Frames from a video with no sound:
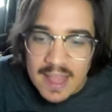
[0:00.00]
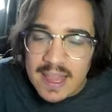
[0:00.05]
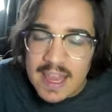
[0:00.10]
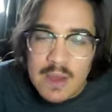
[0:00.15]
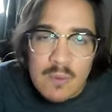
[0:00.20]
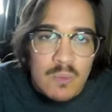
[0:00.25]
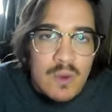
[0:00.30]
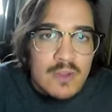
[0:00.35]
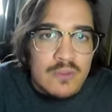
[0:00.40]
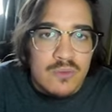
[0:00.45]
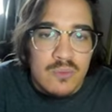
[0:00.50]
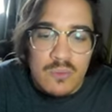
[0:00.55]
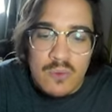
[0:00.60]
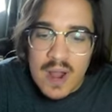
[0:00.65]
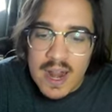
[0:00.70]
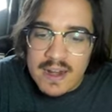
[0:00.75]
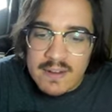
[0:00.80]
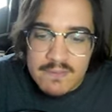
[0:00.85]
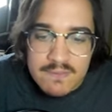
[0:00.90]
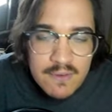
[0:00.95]
he runs
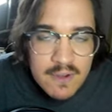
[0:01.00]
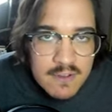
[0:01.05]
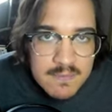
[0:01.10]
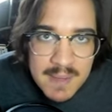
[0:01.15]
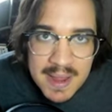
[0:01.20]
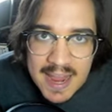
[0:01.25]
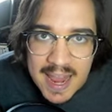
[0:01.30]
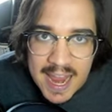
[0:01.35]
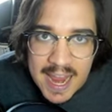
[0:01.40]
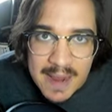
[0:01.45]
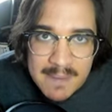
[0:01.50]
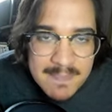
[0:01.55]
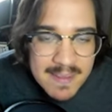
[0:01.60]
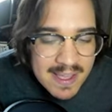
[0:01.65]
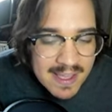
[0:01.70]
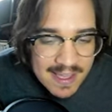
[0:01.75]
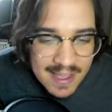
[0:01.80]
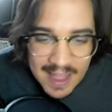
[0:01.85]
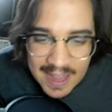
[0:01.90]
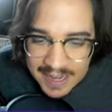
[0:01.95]
right in front of my aim.
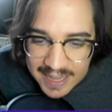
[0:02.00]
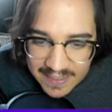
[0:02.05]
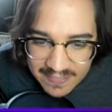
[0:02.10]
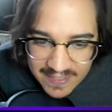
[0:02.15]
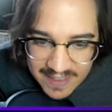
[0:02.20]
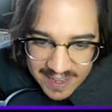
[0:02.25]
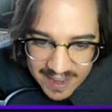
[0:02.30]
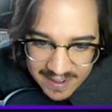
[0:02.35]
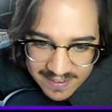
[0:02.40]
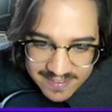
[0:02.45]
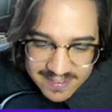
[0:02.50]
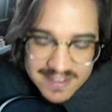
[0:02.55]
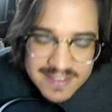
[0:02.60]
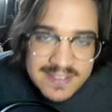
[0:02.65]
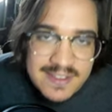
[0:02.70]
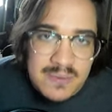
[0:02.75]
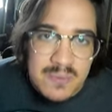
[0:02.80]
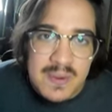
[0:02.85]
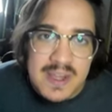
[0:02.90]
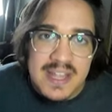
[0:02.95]
I get the nice,
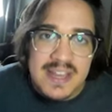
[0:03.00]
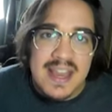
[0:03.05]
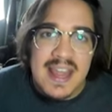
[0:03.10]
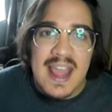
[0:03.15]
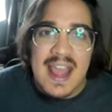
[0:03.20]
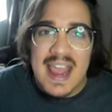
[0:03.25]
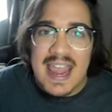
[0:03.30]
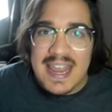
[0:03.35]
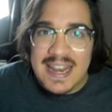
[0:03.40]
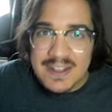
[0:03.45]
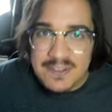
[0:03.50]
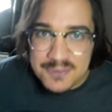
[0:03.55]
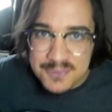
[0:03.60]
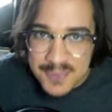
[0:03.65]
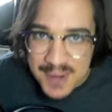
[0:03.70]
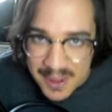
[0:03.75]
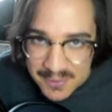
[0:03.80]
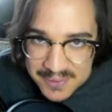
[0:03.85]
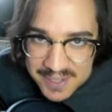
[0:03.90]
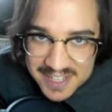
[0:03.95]
easy win. It is
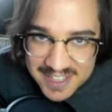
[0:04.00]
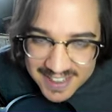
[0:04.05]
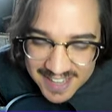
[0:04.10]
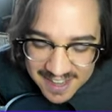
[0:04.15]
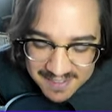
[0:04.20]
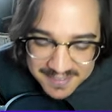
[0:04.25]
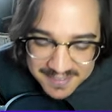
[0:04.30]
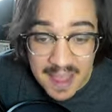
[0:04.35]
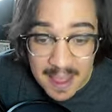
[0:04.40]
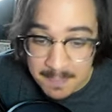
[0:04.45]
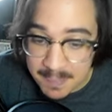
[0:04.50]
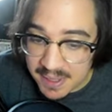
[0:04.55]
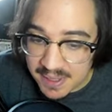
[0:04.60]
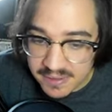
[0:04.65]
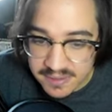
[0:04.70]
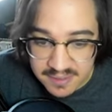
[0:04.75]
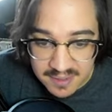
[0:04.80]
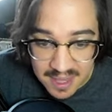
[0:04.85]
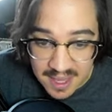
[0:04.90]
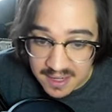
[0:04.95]
round 11.
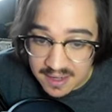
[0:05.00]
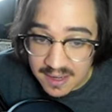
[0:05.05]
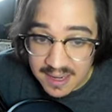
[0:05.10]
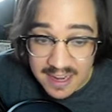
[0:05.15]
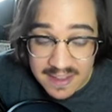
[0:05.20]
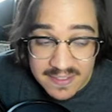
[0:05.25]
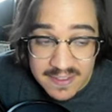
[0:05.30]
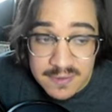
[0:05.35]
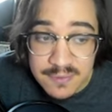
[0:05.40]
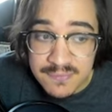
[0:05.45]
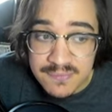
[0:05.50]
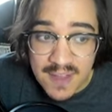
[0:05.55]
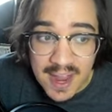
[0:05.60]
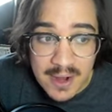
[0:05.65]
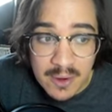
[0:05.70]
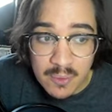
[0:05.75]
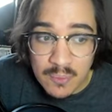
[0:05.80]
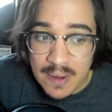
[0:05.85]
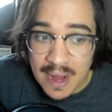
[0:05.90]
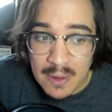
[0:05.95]
being said, in this
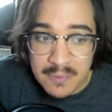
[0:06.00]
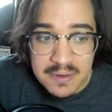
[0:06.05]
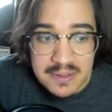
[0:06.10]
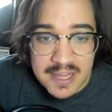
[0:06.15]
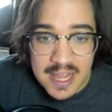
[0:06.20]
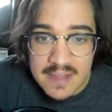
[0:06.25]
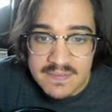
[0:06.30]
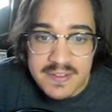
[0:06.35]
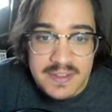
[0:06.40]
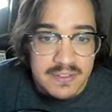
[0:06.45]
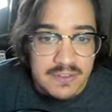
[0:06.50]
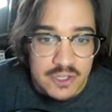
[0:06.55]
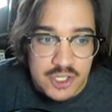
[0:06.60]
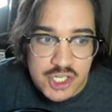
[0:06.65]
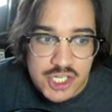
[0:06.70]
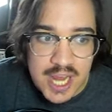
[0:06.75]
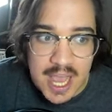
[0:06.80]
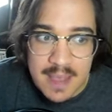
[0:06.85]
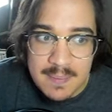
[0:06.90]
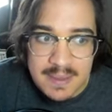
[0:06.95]
final round 11, the
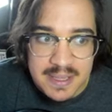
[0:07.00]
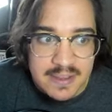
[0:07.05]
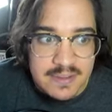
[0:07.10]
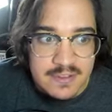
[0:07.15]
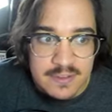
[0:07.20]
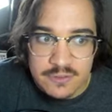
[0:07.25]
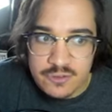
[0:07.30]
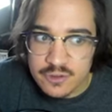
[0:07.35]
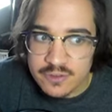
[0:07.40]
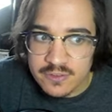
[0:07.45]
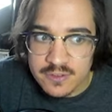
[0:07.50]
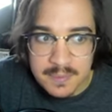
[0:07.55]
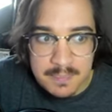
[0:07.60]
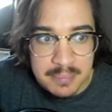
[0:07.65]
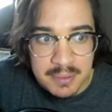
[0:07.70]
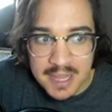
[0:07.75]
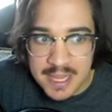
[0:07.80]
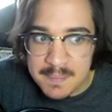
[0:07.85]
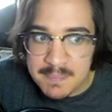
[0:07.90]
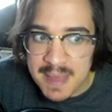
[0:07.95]
job is just to
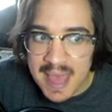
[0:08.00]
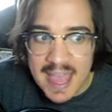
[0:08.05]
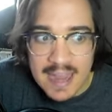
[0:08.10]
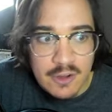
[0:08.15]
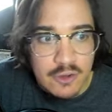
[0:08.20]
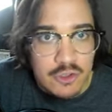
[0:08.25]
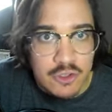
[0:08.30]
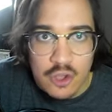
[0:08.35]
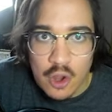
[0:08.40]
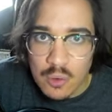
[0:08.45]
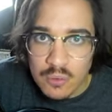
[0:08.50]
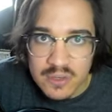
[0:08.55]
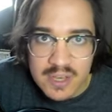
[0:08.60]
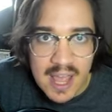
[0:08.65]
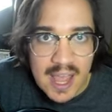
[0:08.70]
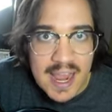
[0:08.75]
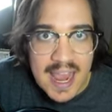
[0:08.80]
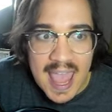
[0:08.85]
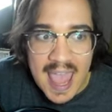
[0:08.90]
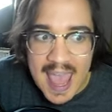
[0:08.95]
play back, don't
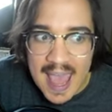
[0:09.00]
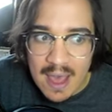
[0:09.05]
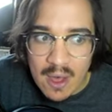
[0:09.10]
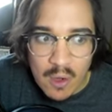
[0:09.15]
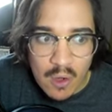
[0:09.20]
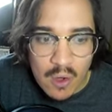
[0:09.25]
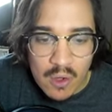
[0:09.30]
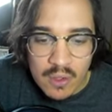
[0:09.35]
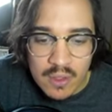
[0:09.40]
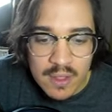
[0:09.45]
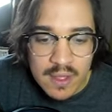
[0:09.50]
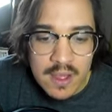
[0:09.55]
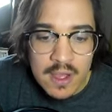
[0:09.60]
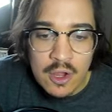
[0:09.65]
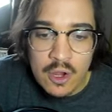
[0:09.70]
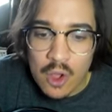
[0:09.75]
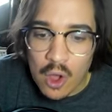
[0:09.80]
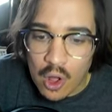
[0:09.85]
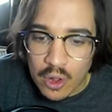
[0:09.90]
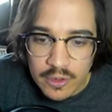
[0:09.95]
die at all,
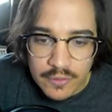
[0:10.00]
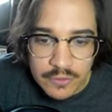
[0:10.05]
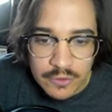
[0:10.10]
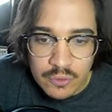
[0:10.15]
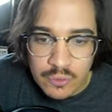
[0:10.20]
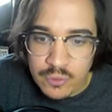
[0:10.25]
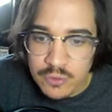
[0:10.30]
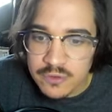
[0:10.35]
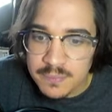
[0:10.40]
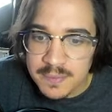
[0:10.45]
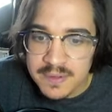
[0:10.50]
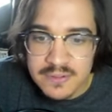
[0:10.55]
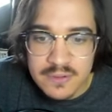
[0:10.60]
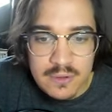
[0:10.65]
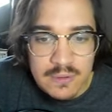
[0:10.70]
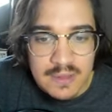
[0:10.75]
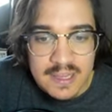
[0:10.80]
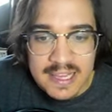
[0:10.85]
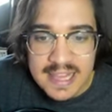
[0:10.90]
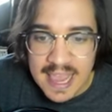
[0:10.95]
call in the cruise
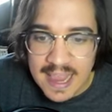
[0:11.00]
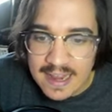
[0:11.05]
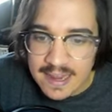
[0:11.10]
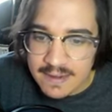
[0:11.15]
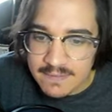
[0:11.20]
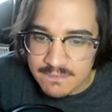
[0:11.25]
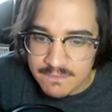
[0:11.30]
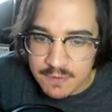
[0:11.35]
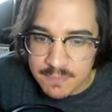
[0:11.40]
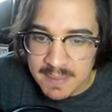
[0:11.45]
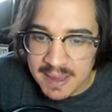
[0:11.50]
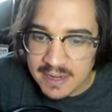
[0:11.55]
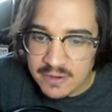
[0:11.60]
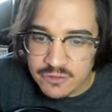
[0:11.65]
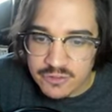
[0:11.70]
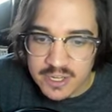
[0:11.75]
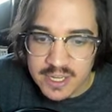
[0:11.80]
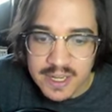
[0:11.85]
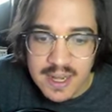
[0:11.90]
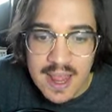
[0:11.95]
missile, get information.